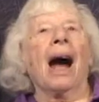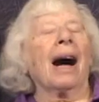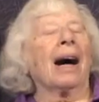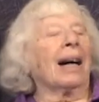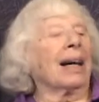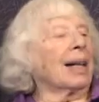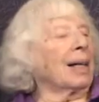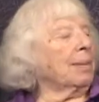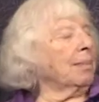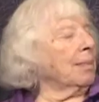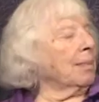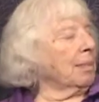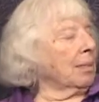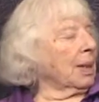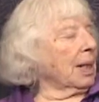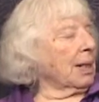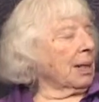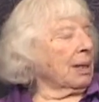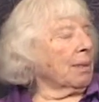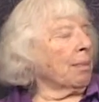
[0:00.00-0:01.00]
uh,
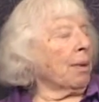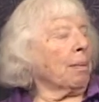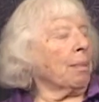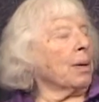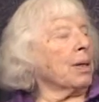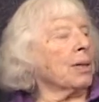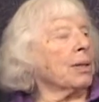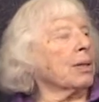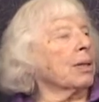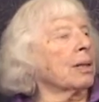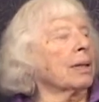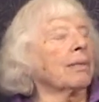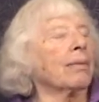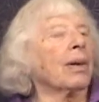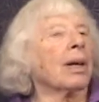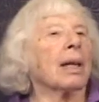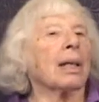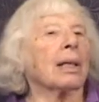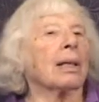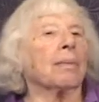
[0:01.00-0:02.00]
we, when we
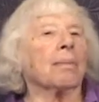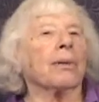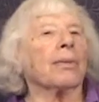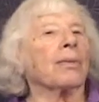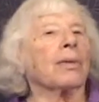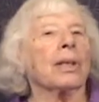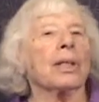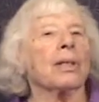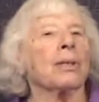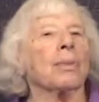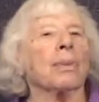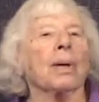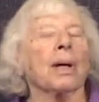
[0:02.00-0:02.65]
surveyed them, of course,